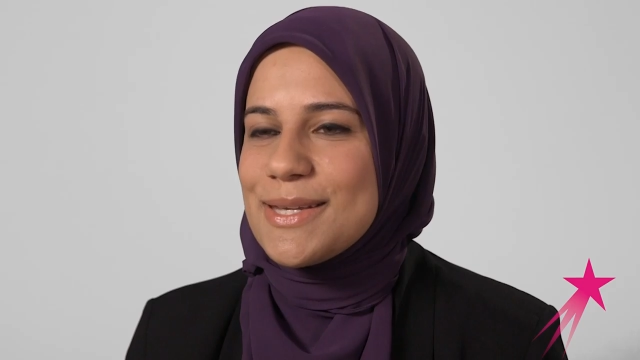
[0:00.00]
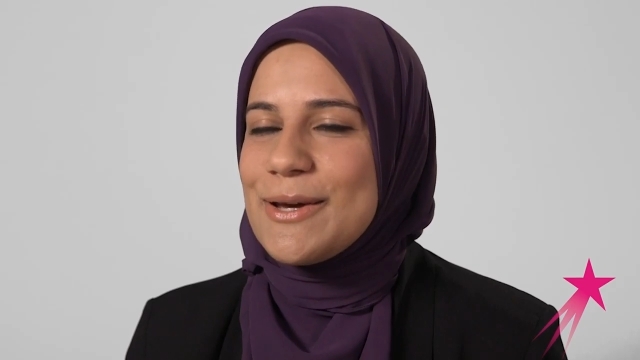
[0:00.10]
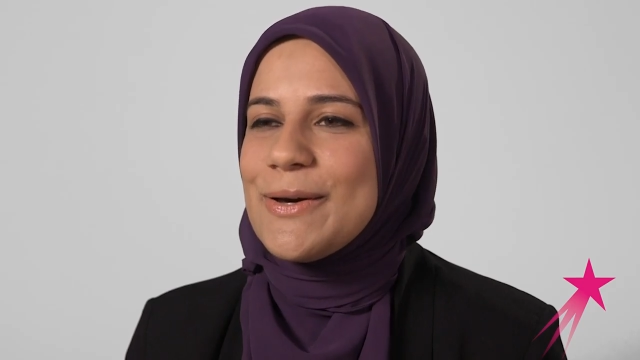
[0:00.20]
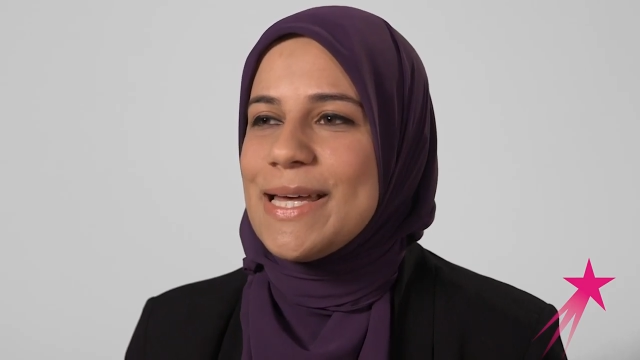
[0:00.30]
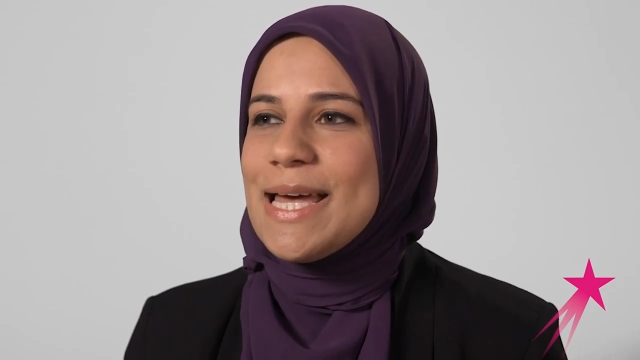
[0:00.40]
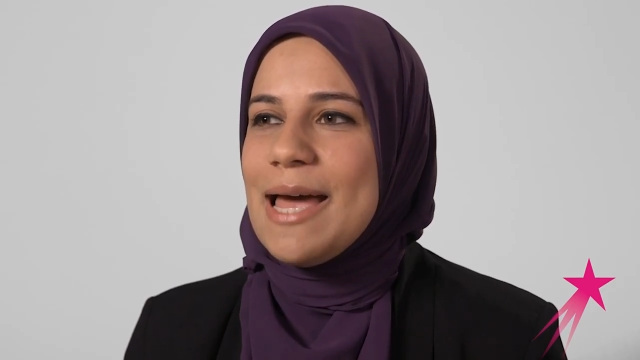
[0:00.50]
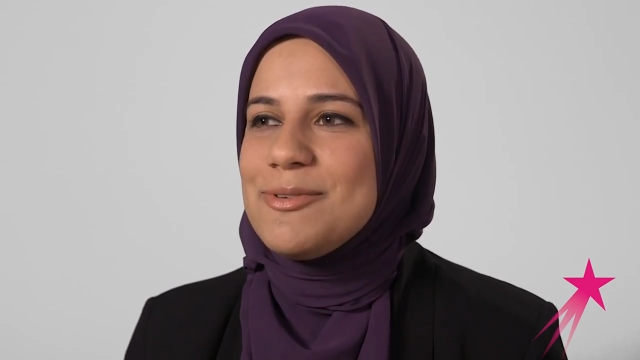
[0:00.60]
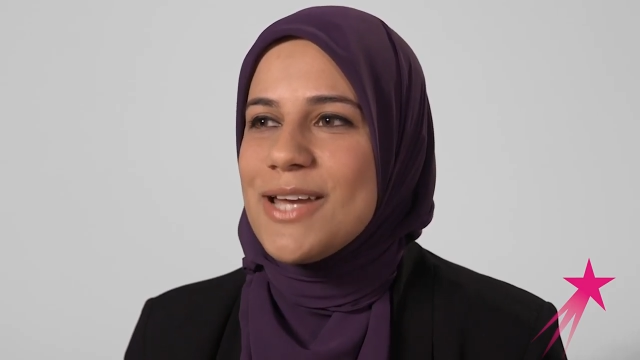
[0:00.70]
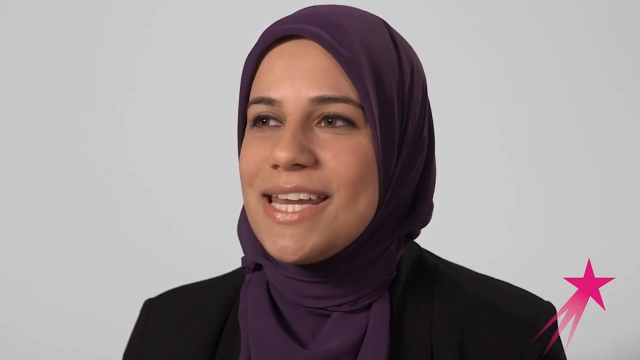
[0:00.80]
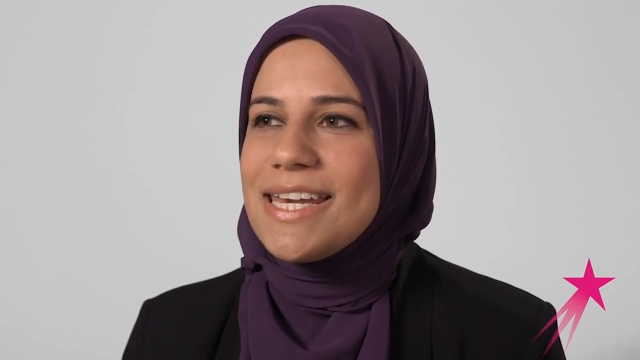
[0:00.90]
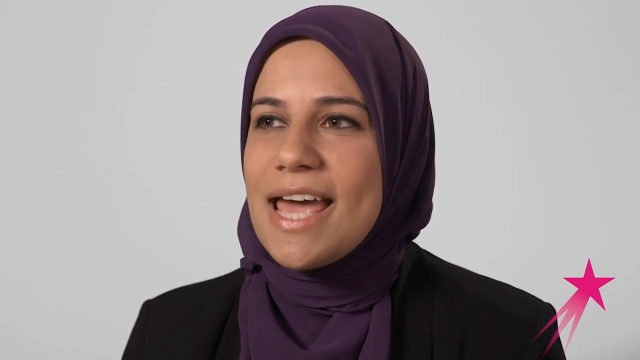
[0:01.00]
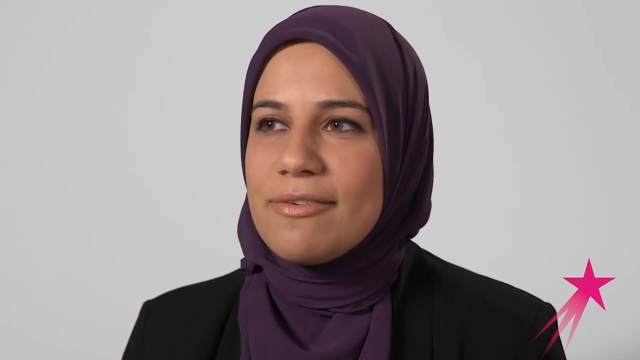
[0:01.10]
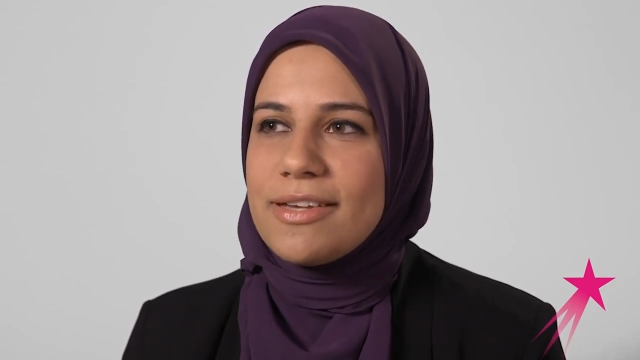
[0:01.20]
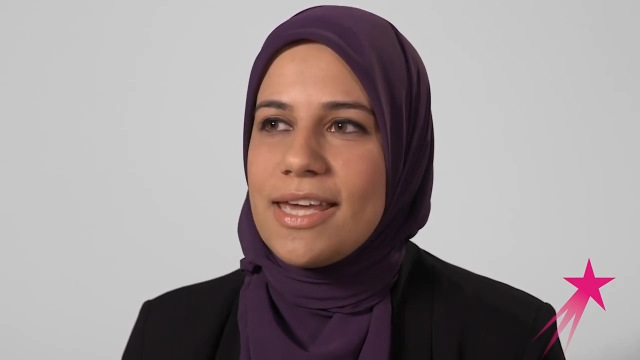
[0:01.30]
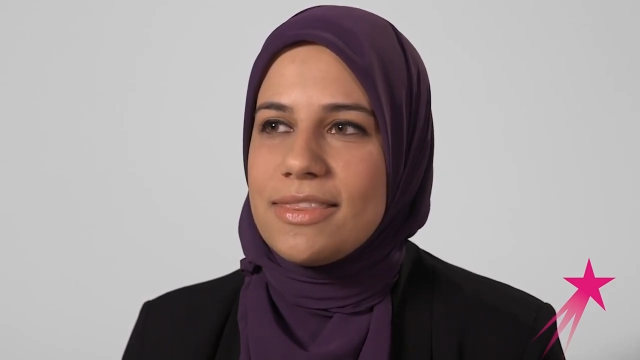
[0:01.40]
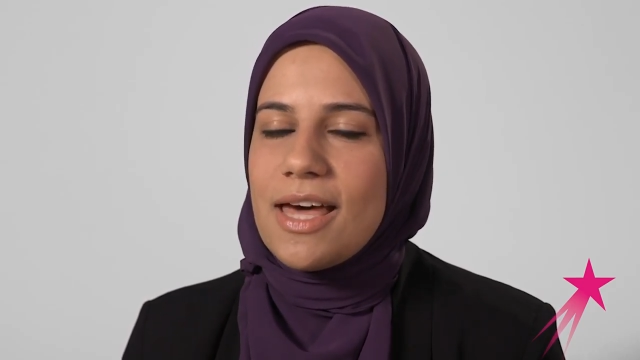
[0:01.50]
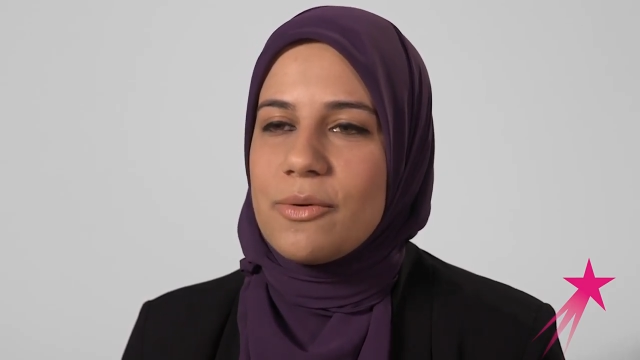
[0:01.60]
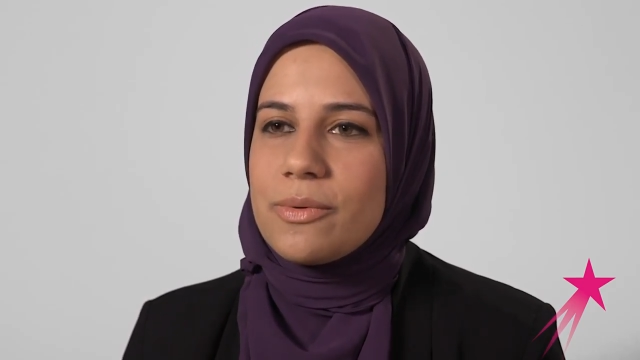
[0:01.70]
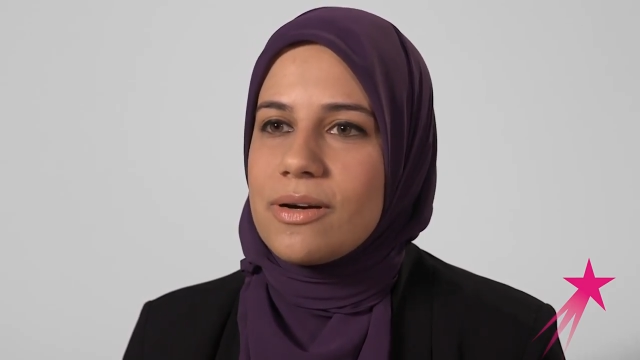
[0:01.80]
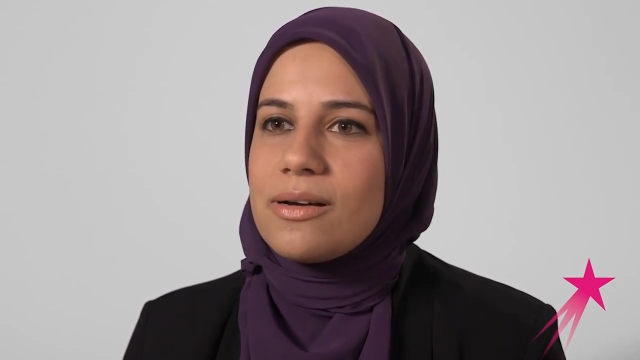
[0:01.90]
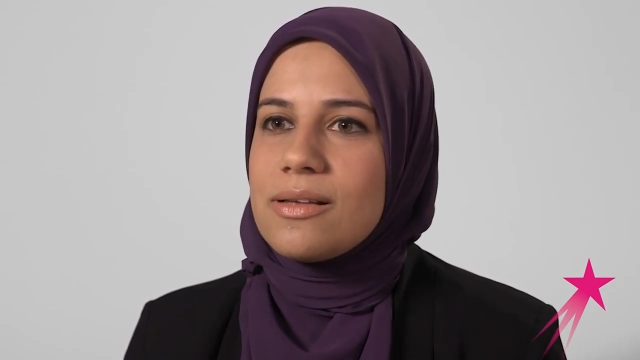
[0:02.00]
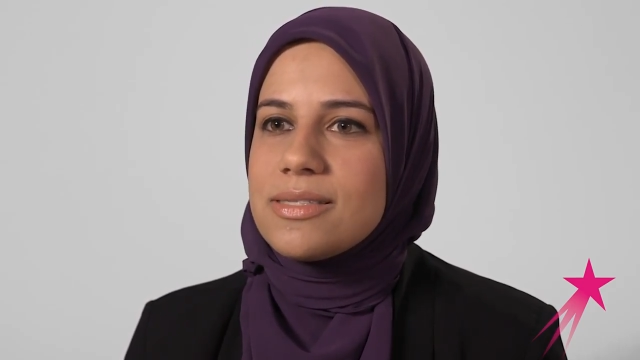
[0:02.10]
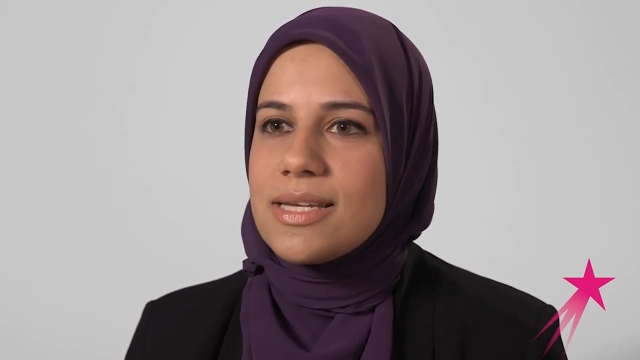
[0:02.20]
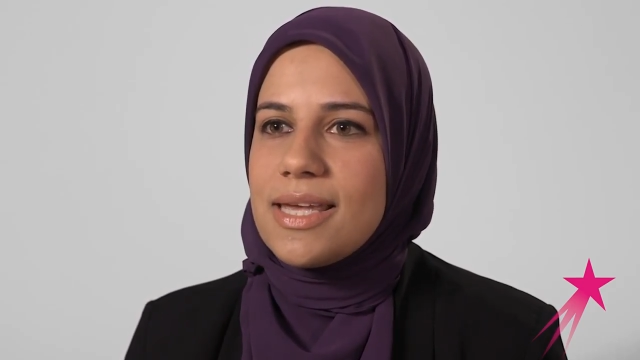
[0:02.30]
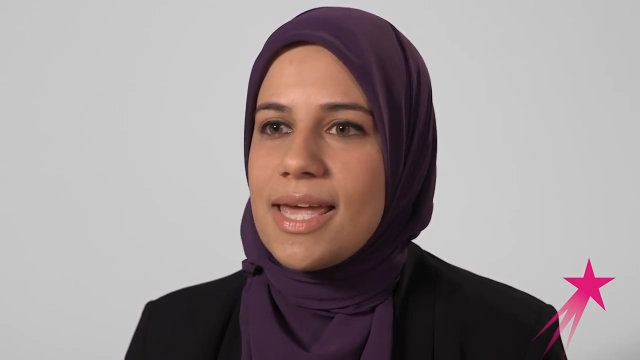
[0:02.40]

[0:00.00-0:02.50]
So I'm trying to navigate that world,